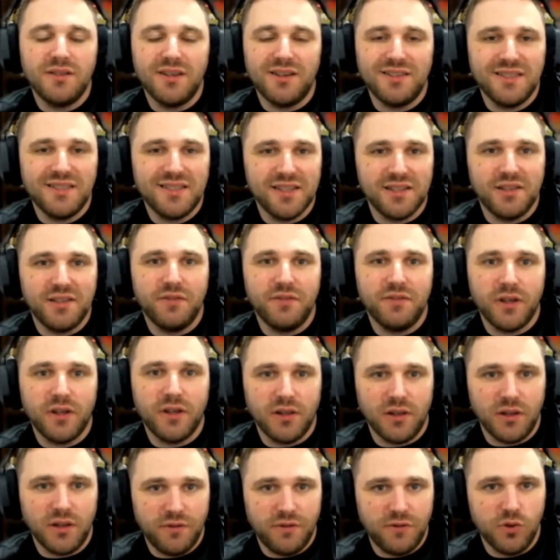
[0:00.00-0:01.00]
are
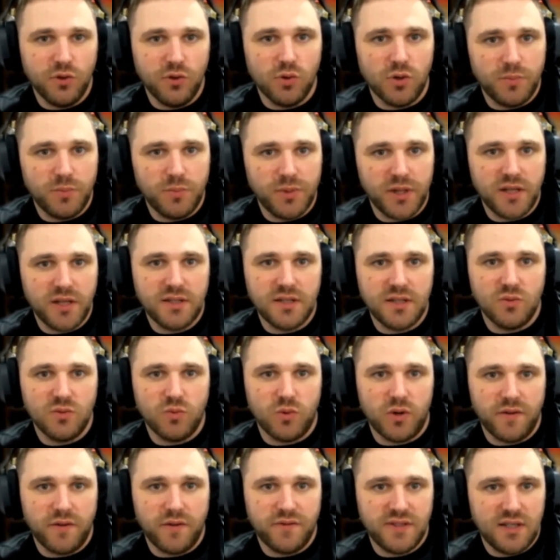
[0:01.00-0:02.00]
significantly fewer places
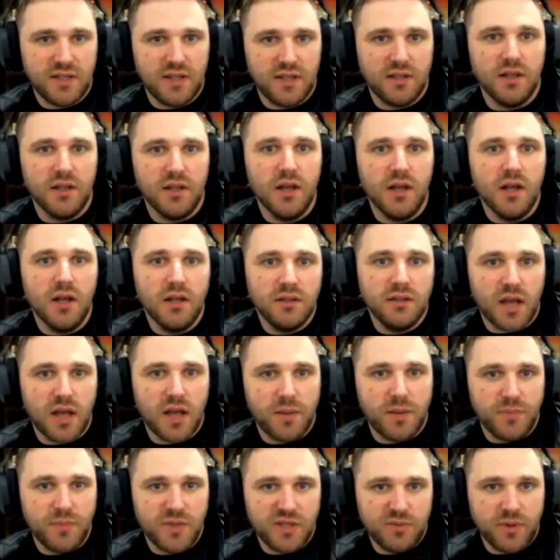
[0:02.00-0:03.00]
where I've seen
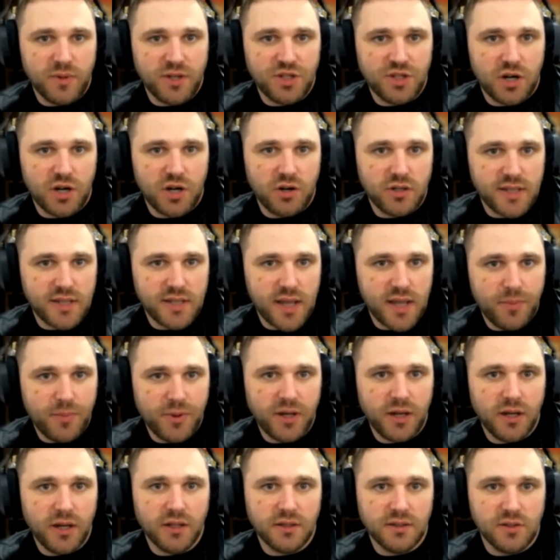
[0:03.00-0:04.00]
type mismatch errors
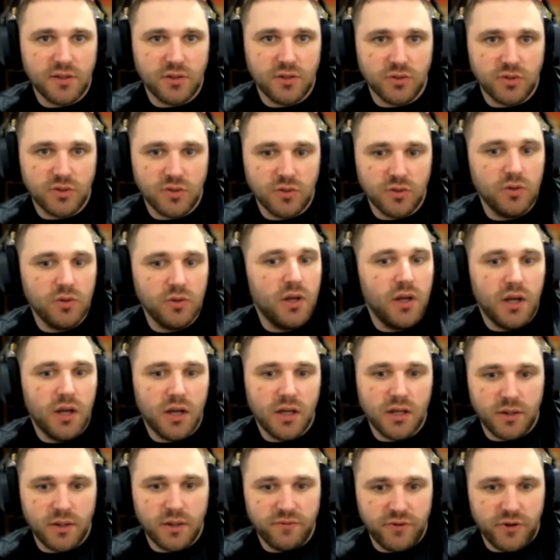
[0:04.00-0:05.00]
happening in ZIO2,
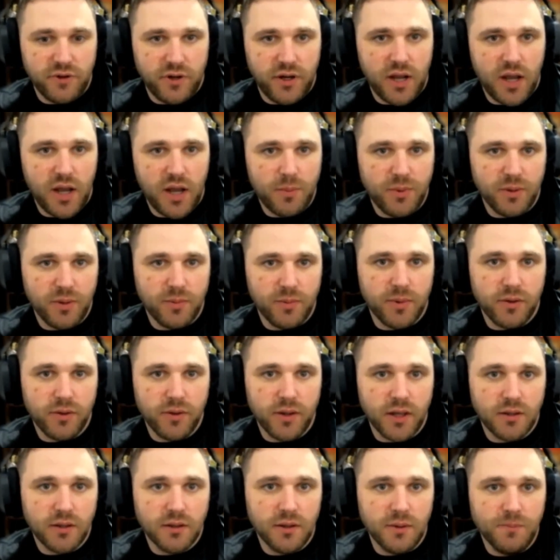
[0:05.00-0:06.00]
and I'm very happy about
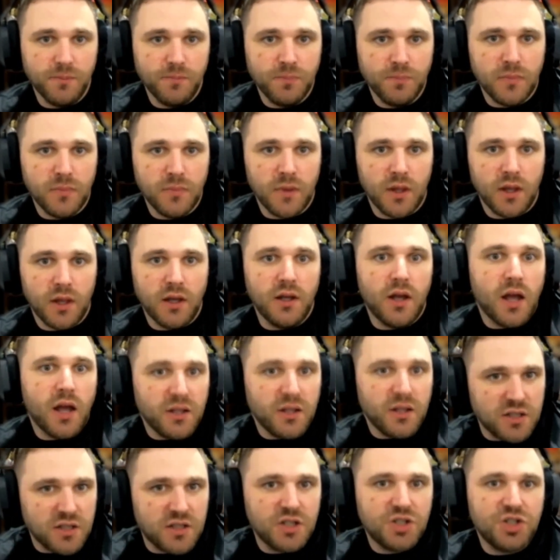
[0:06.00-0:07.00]
that.
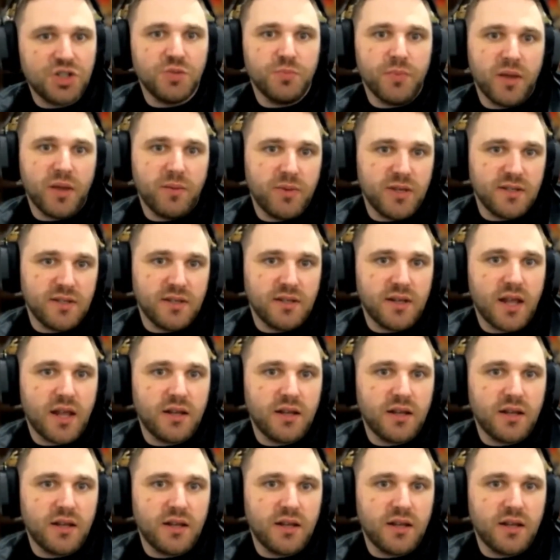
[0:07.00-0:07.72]
In addition, maybe as an